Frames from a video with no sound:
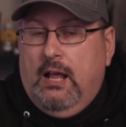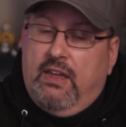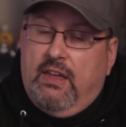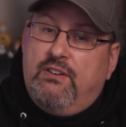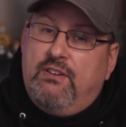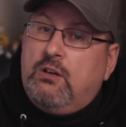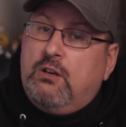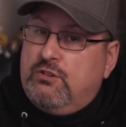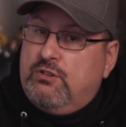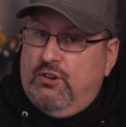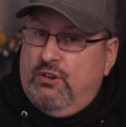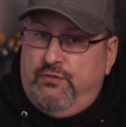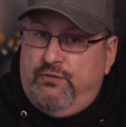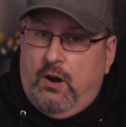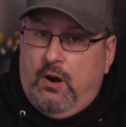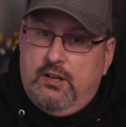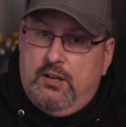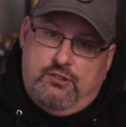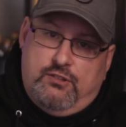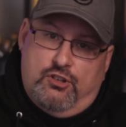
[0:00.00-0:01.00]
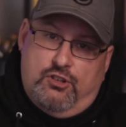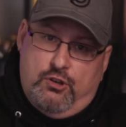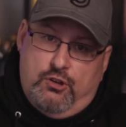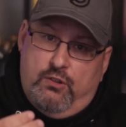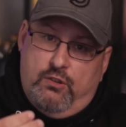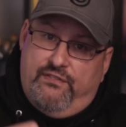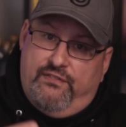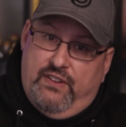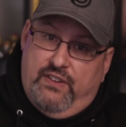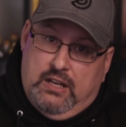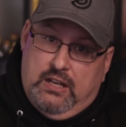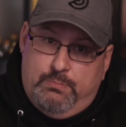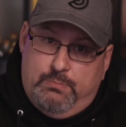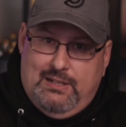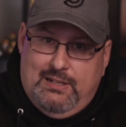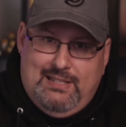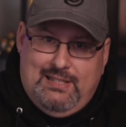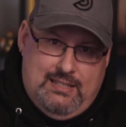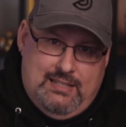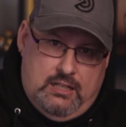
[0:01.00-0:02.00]
They even go so far as to show the
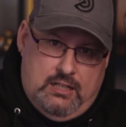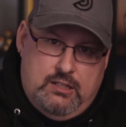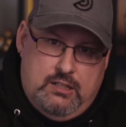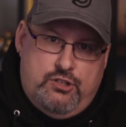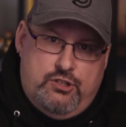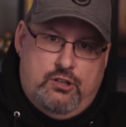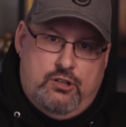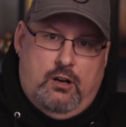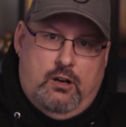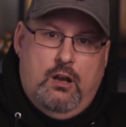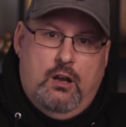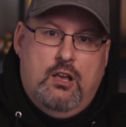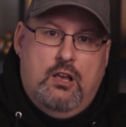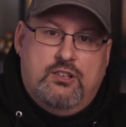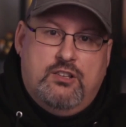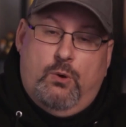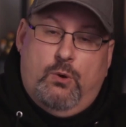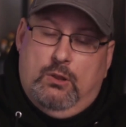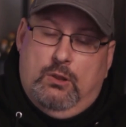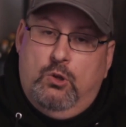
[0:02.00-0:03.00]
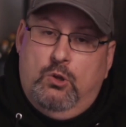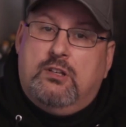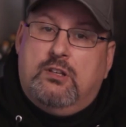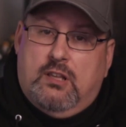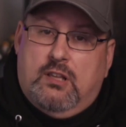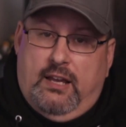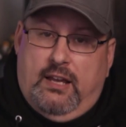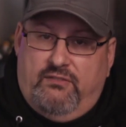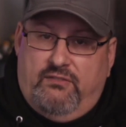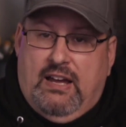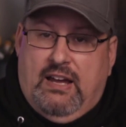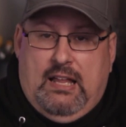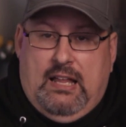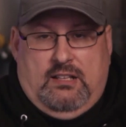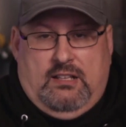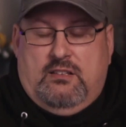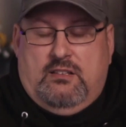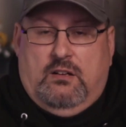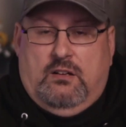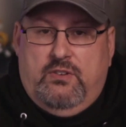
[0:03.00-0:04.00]
fingerprint signature so it looks like a
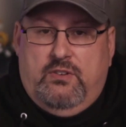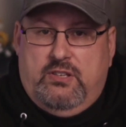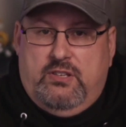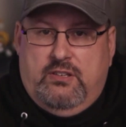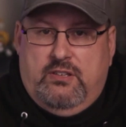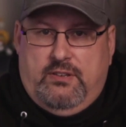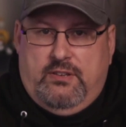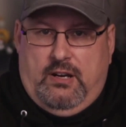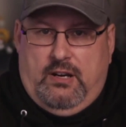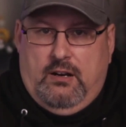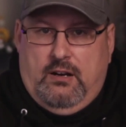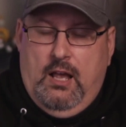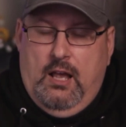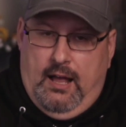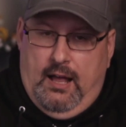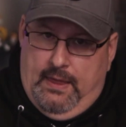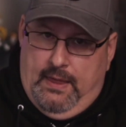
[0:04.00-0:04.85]
valid service is there.